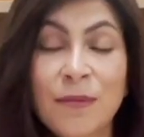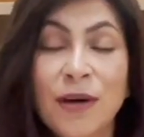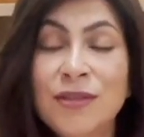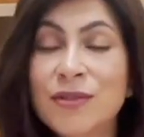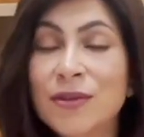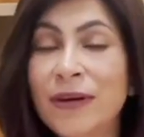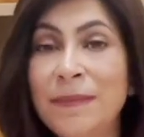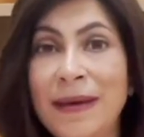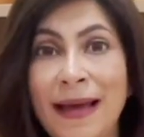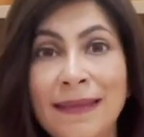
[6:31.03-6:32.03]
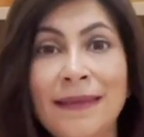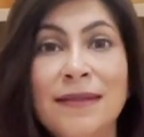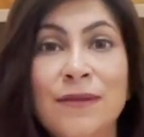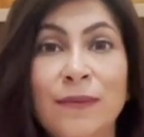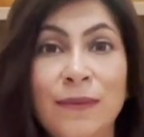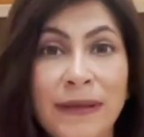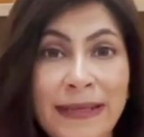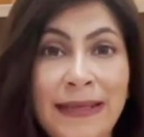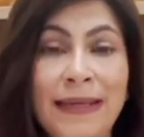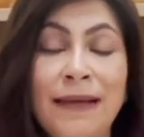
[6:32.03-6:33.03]
Montessori math is
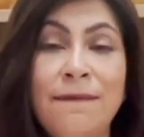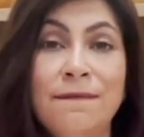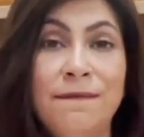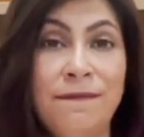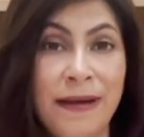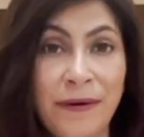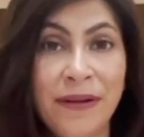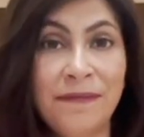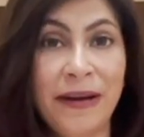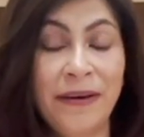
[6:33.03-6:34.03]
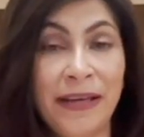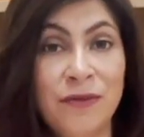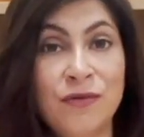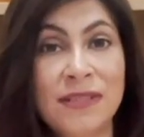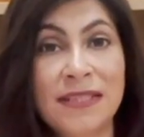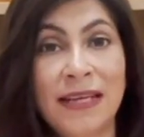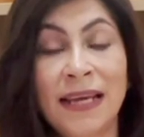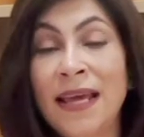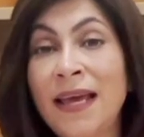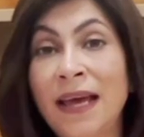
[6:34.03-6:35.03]
really very, very
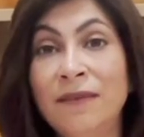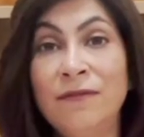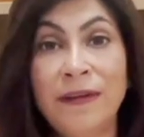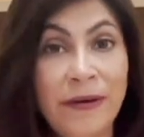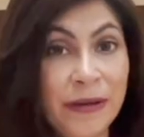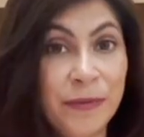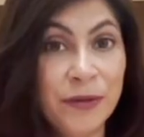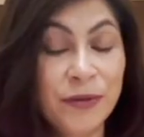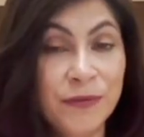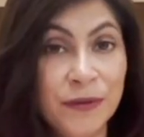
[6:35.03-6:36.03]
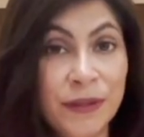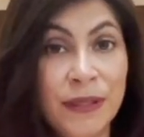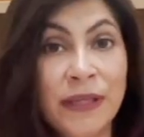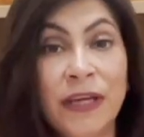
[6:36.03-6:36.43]
interesting and very beautiful.